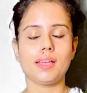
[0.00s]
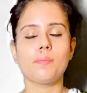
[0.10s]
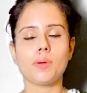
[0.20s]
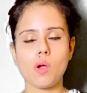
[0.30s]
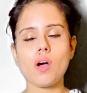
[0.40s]

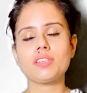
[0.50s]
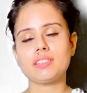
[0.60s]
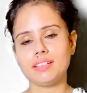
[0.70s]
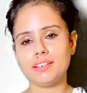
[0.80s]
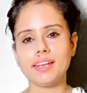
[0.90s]
Because
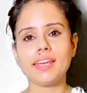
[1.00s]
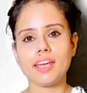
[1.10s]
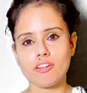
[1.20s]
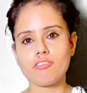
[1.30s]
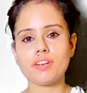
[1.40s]
learning
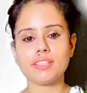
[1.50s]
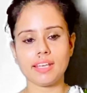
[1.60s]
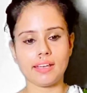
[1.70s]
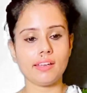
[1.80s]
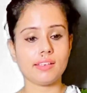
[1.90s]

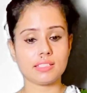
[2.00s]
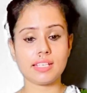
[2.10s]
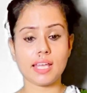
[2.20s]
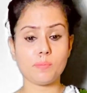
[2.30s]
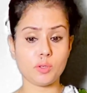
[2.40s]
everything is
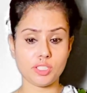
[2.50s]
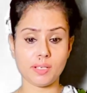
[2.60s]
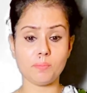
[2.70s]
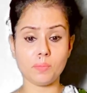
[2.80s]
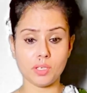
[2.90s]
like
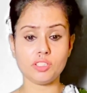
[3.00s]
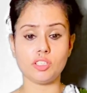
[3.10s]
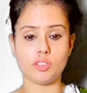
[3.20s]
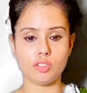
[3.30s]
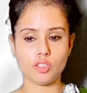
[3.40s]
putting
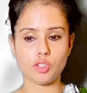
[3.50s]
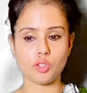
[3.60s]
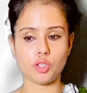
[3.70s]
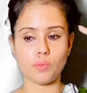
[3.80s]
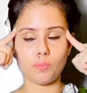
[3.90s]
burden to
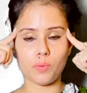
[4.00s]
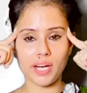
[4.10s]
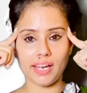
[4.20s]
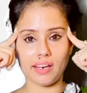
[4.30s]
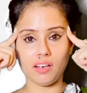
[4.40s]
your
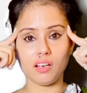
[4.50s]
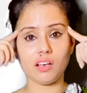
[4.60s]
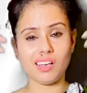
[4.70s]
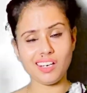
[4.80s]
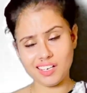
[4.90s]
brain
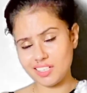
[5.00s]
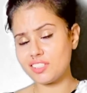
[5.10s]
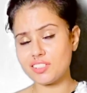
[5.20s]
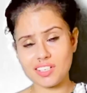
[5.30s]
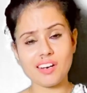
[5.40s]

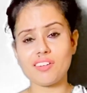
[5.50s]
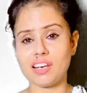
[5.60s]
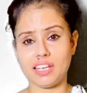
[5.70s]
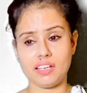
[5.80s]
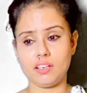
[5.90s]

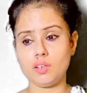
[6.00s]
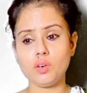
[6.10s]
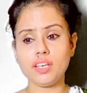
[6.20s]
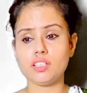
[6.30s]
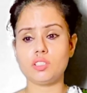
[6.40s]
unnecessarily. You
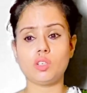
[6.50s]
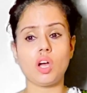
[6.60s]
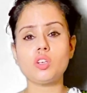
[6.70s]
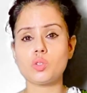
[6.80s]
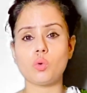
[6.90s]
need
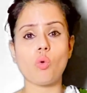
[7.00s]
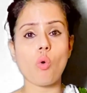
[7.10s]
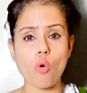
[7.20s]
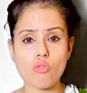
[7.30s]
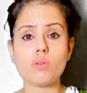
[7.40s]
not to
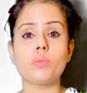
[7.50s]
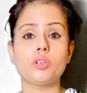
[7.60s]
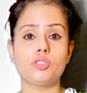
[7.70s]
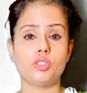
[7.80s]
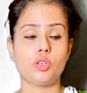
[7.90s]

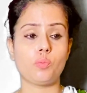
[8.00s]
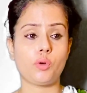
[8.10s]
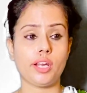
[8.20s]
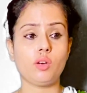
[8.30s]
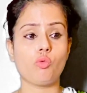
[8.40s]
overburden your
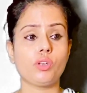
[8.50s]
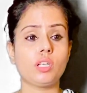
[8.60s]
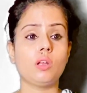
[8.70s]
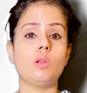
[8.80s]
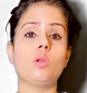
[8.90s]
brain with
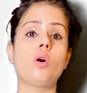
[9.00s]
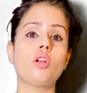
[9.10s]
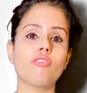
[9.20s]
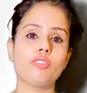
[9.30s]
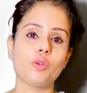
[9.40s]
a lot
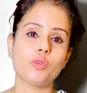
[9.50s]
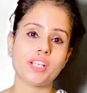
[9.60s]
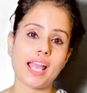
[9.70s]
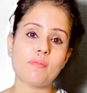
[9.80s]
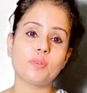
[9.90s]
of new
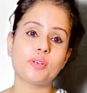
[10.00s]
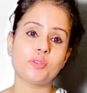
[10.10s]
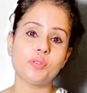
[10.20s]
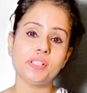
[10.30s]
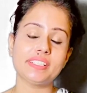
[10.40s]
vocabulary
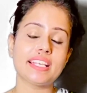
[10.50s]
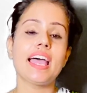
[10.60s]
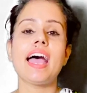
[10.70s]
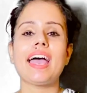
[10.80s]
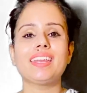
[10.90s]
words.
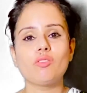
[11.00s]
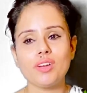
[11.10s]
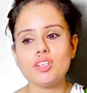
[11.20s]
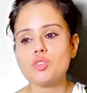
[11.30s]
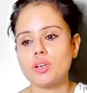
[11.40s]
And
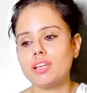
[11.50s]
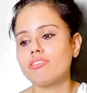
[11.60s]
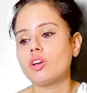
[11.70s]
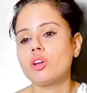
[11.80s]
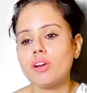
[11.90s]
eventually, if
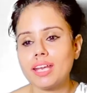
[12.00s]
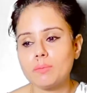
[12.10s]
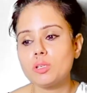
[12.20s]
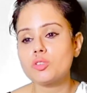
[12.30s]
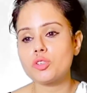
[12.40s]
you're not
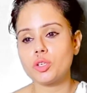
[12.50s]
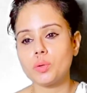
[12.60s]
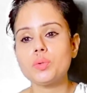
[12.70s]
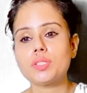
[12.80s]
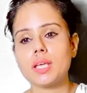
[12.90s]
able to
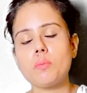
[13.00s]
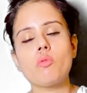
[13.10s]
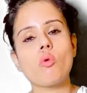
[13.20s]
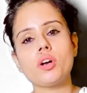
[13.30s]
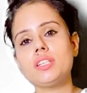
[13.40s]
use
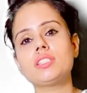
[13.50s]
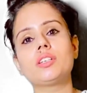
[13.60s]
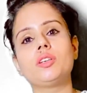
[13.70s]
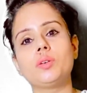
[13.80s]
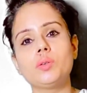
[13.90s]
them, what is
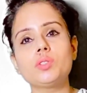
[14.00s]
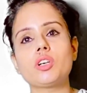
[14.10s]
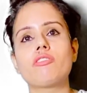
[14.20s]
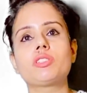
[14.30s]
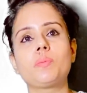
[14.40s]
the use
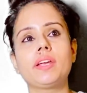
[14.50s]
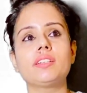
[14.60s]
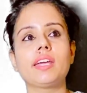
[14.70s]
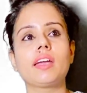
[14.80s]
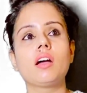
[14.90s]
of
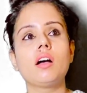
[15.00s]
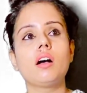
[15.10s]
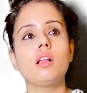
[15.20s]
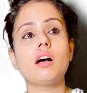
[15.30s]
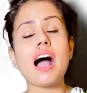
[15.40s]
spending
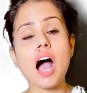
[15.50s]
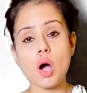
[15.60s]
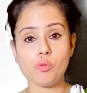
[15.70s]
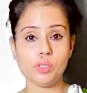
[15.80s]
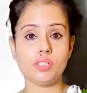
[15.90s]

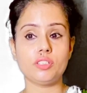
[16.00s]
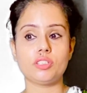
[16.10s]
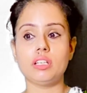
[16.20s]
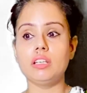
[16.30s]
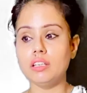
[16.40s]
hours
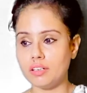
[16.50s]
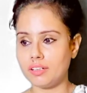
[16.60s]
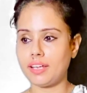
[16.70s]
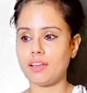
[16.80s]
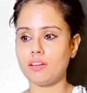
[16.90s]

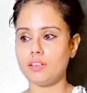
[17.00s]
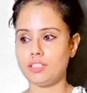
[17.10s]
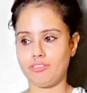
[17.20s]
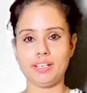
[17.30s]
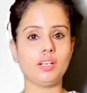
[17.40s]
learning
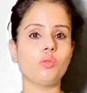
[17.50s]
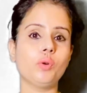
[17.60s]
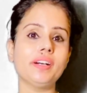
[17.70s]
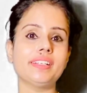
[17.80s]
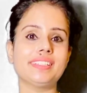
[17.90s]
difficult
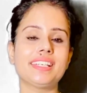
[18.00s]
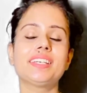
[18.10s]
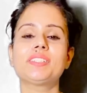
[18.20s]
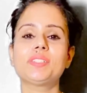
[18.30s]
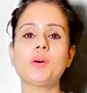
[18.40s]
words?
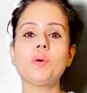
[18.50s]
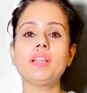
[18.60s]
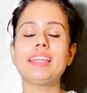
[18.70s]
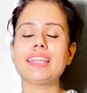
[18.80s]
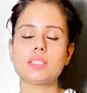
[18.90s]

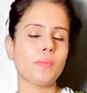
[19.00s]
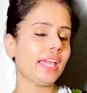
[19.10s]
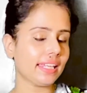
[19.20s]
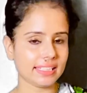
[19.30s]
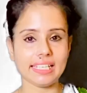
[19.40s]
So let's
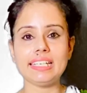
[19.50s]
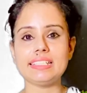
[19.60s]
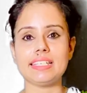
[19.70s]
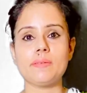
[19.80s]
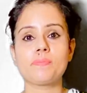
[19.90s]
make it
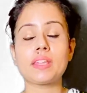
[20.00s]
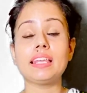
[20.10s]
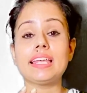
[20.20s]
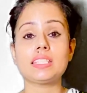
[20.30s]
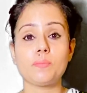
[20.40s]
easy.
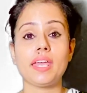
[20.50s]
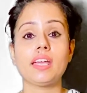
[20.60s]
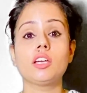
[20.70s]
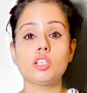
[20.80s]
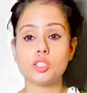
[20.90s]
Let's
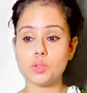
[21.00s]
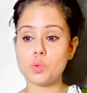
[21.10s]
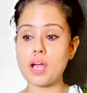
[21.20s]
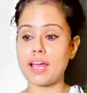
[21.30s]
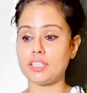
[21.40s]
make
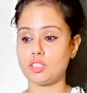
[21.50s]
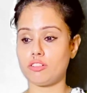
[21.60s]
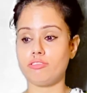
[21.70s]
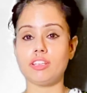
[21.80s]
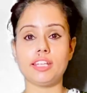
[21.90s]
two kinds
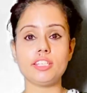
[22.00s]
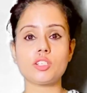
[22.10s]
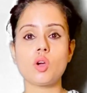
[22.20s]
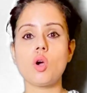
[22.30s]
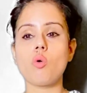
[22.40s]
of list.
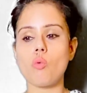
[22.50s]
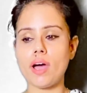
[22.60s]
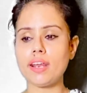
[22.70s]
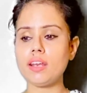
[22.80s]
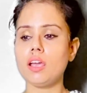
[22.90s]

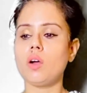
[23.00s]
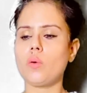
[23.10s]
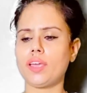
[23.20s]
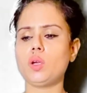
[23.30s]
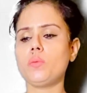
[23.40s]
One,
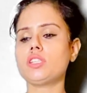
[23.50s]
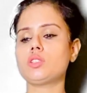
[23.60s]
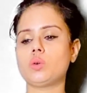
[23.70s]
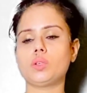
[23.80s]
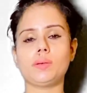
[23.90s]
okay, you must
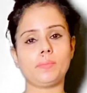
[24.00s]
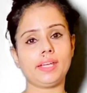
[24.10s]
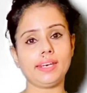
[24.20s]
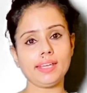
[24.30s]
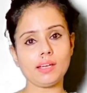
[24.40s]
know the
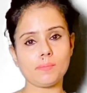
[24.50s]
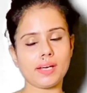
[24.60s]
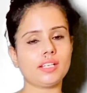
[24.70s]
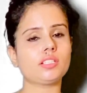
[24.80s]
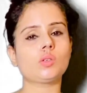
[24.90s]
meaning,
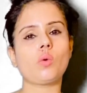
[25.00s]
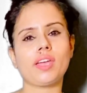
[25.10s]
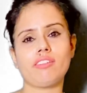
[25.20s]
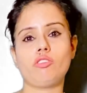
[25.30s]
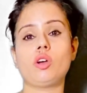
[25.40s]
but it's okay
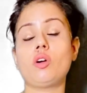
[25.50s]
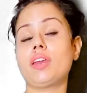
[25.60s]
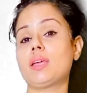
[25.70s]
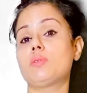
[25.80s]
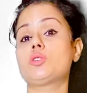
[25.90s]
if you're not
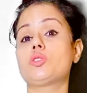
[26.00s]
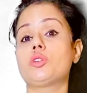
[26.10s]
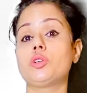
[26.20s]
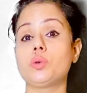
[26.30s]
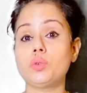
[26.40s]
able to
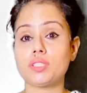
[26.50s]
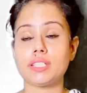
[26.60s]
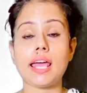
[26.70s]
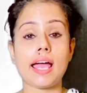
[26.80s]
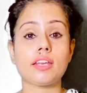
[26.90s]
use
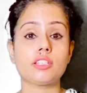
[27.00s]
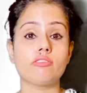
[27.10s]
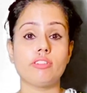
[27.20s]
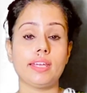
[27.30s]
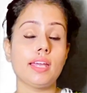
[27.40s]
it
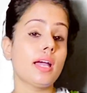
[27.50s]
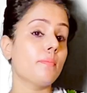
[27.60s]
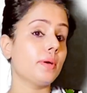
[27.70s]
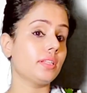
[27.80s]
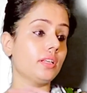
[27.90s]
actively.
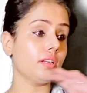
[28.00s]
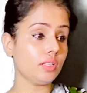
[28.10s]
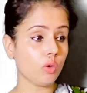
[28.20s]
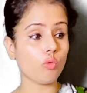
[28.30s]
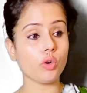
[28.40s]
But the
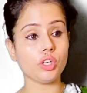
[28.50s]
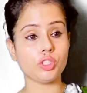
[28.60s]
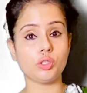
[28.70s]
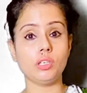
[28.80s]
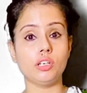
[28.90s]
another word
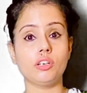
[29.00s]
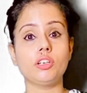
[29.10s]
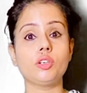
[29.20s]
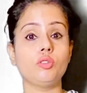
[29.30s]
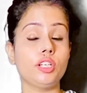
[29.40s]
you learn,
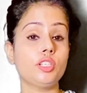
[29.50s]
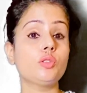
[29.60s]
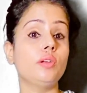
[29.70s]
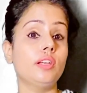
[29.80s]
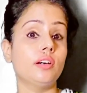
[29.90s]
you need to
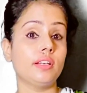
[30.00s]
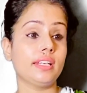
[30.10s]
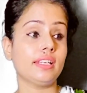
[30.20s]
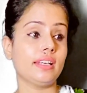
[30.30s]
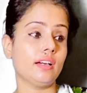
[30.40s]
learn
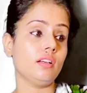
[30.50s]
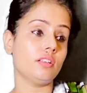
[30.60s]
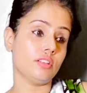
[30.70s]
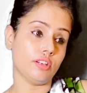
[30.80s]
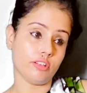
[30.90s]
it in a
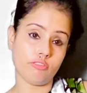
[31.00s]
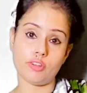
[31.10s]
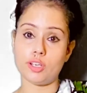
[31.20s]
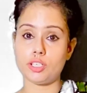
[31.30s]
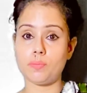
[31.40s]

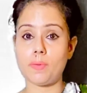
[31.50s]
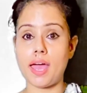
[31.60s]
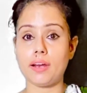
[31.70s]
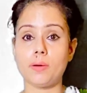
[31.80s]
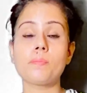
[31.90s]
different
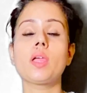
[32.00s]
manner.